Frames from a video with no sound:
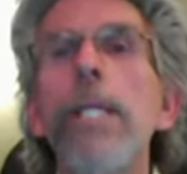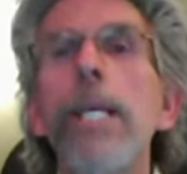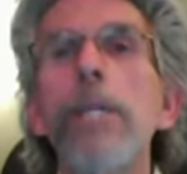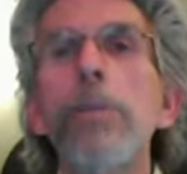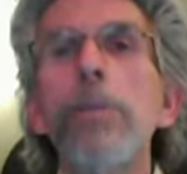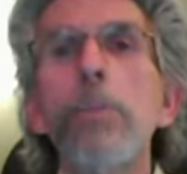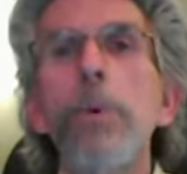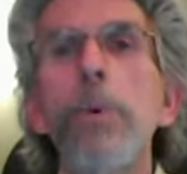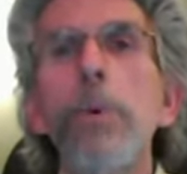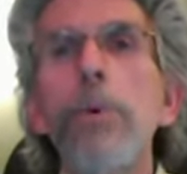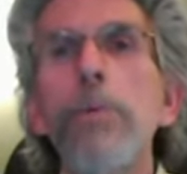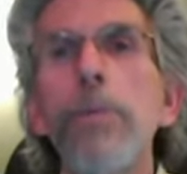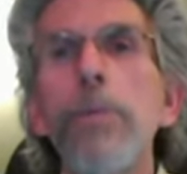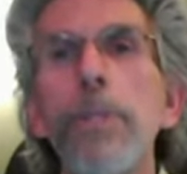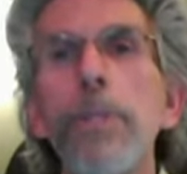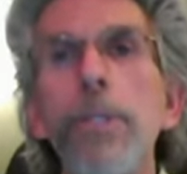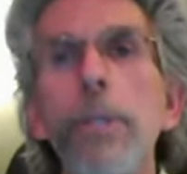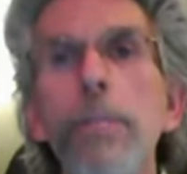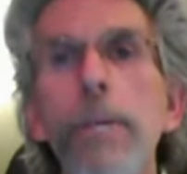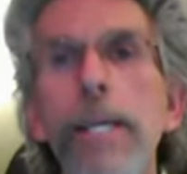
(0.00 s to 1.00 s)
has
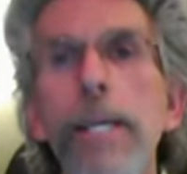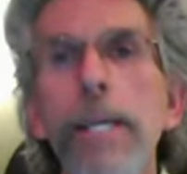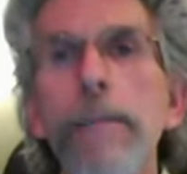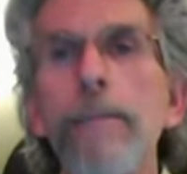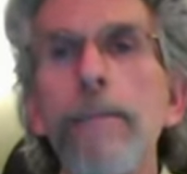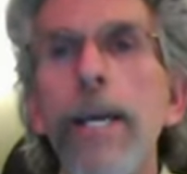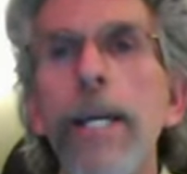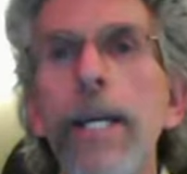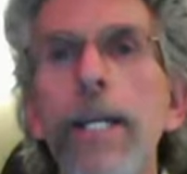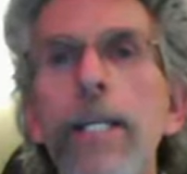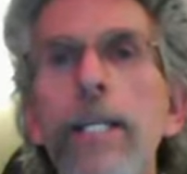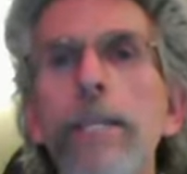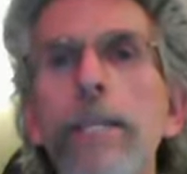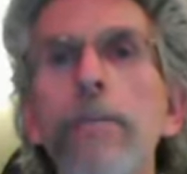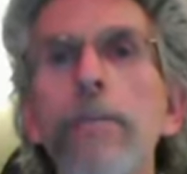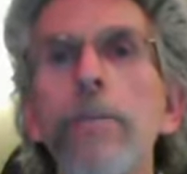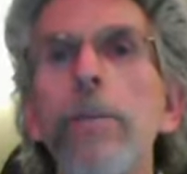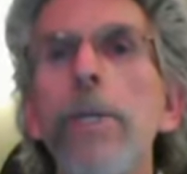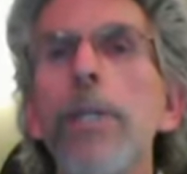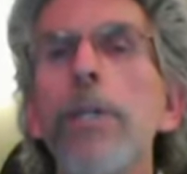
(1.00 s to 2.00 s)
proven to be
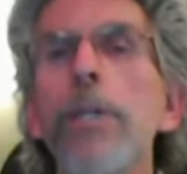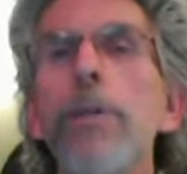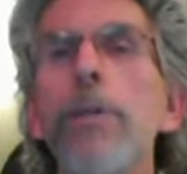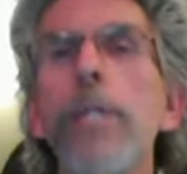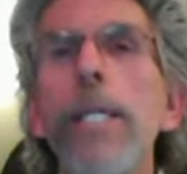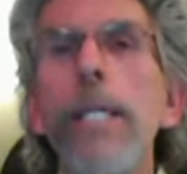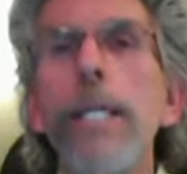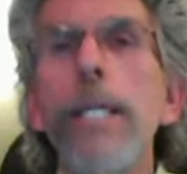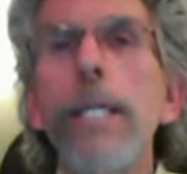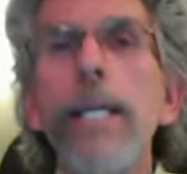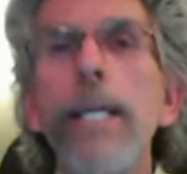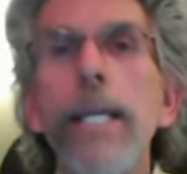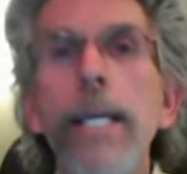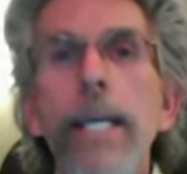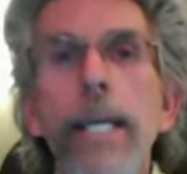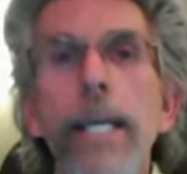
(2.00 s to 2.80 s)
effective in reducing